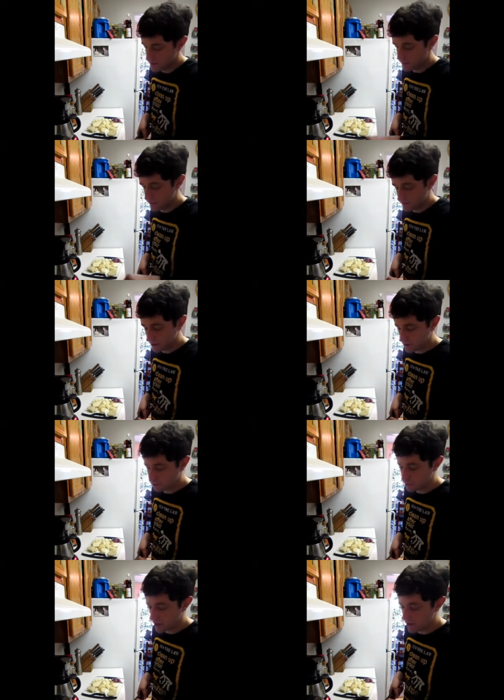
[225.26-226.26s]
We have a
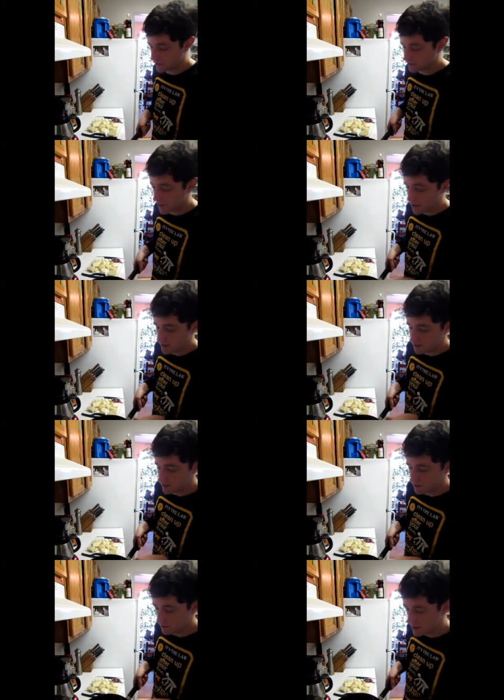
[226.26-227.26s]
nice brown side.
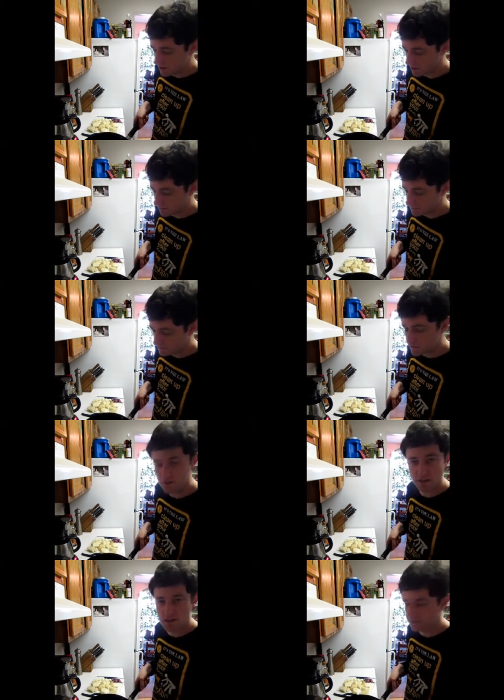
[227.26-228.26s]
See the browning?
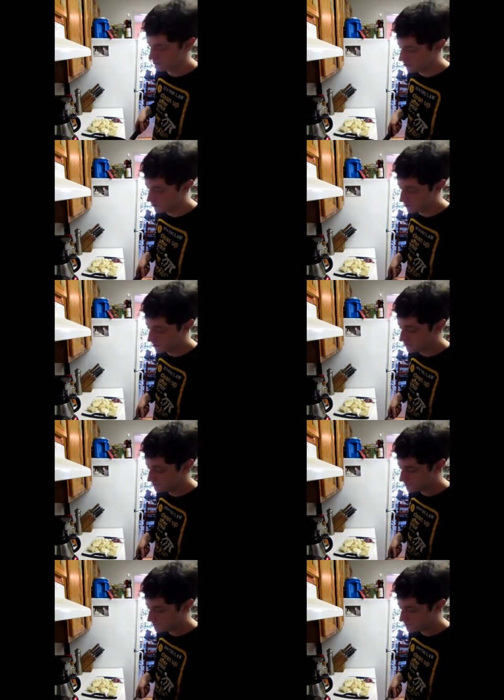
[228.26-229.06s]
It's going to taste really good.